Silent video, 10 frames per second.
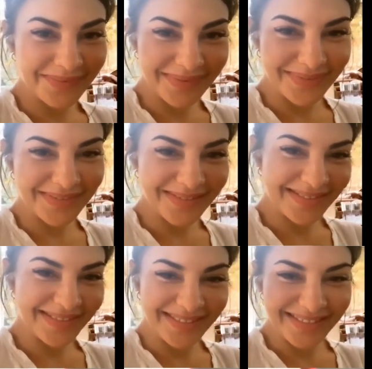I think we
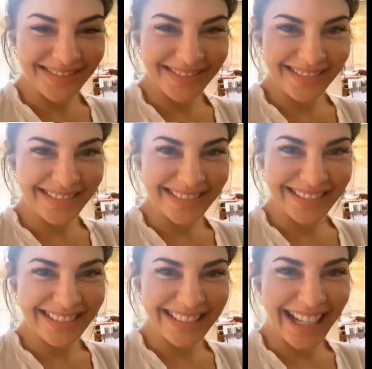should do.
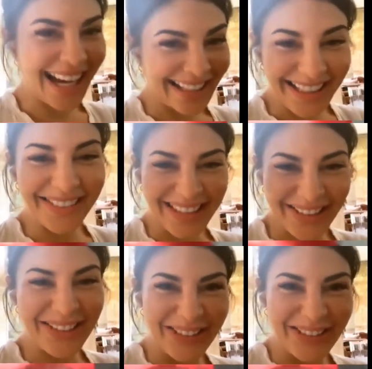I think we should